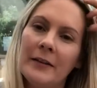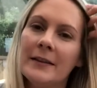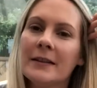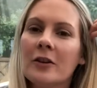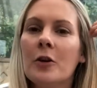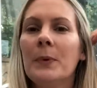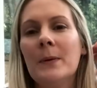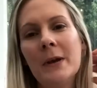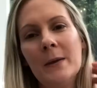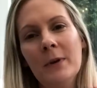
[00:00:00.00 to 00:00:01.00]
There's a couple
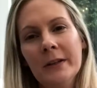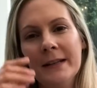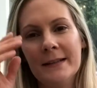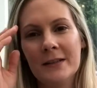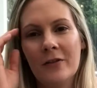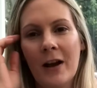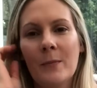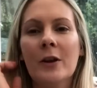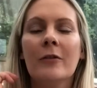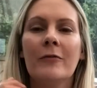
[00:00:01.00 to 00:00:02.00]
of people on
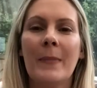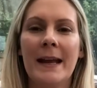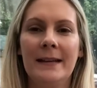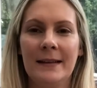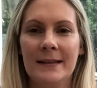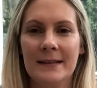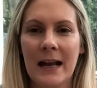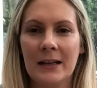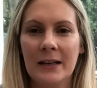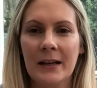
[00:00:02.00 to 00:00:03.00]
Instagram who have made the
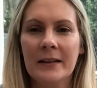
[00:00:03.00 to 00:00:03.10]
Stellan,